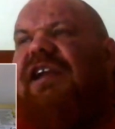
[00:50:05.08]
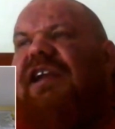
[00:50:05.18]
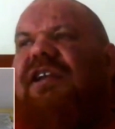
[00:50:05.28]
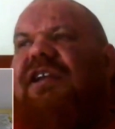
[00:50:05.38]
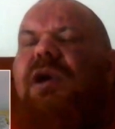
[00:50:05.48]

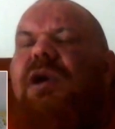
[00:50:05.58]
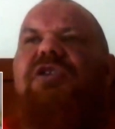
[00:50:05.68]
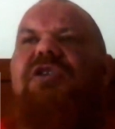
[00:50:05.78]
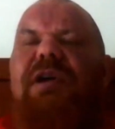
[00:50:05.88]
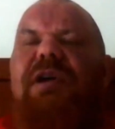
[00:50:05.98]
ideal world,
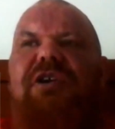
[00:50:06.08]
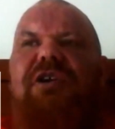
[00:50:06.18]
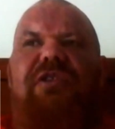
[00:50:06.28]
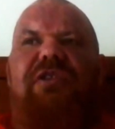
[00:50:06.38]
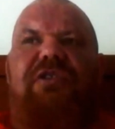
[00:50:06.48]
you'd be able to go
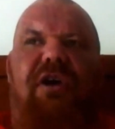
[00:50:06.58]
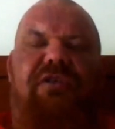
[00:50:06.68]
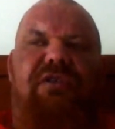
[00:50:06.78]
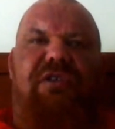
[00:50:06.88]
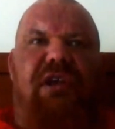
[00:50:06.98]
to the
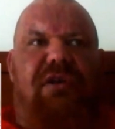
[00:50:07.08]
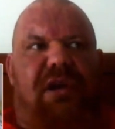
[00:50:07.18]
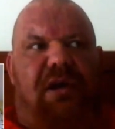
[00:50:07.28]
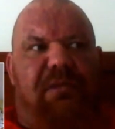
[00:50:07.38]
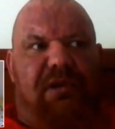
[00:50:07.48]
doctor and say, look,
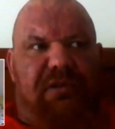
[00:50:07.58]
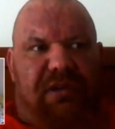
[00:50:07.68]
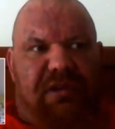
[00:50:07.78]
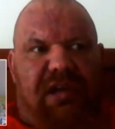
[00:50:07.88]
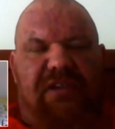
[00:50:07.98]
I'm
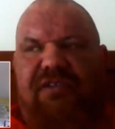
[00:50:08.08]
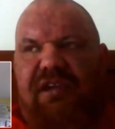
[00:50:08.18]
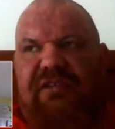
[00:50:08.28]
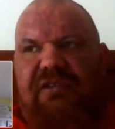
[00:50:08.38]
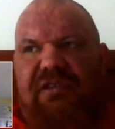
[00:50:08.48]
using this,
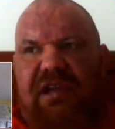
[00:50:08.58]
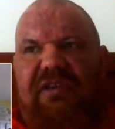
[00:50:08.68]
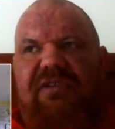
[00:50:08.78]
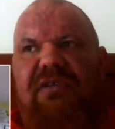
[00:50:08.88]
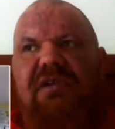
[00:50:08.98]
this, and
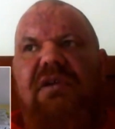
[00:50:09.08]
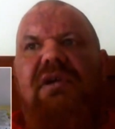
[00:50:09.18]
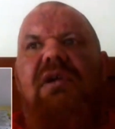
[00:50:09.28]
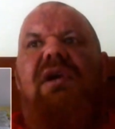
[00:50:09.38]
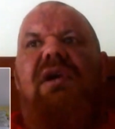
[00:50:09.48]
this.
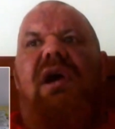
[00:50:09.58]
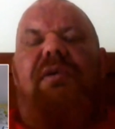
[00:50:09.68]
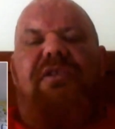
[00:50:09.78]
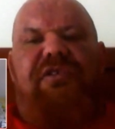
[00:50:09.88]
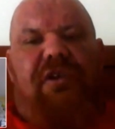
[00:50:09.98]
I'm
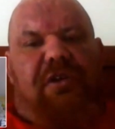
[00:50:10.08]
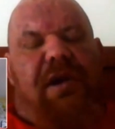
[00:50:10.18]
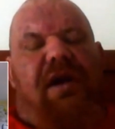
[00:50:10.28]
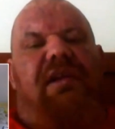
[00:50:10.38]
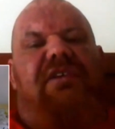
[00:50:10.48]
concerned
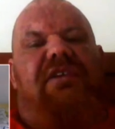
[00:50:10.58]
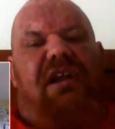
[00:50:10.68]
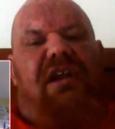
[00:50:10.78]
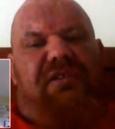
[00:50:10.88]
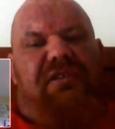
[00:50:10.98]
about this.
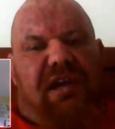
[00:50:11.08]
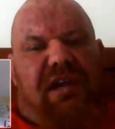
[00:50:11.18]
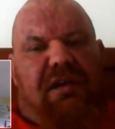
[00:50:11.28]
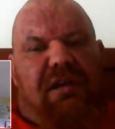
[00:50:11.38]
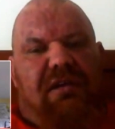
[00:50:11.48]
Can you check
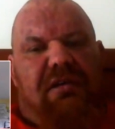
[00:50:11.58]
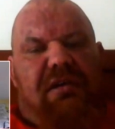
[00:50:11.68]
it?